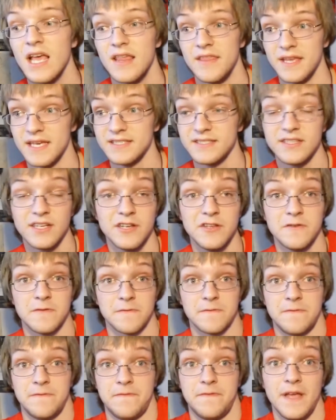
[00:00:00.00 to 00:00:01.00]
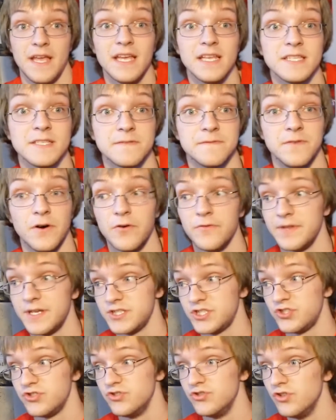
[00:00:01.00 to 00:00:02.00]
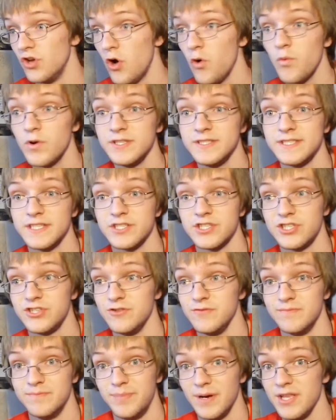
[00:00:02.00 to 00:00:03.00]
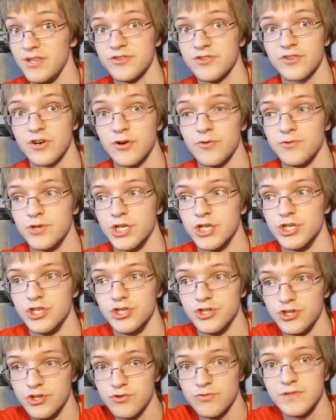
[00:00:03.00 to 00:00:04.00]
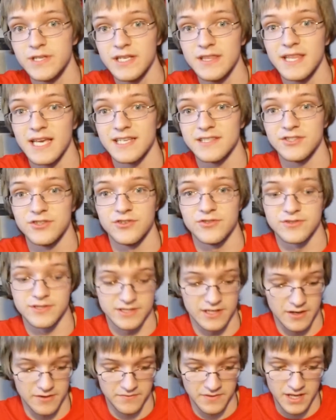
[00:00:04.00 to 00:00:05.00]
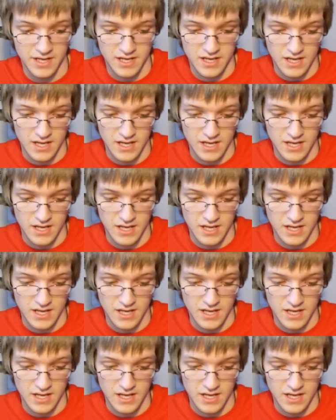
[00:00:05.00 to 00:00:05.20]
That's not your fans' fault. That's no one's issue but your own. You did that to yourself.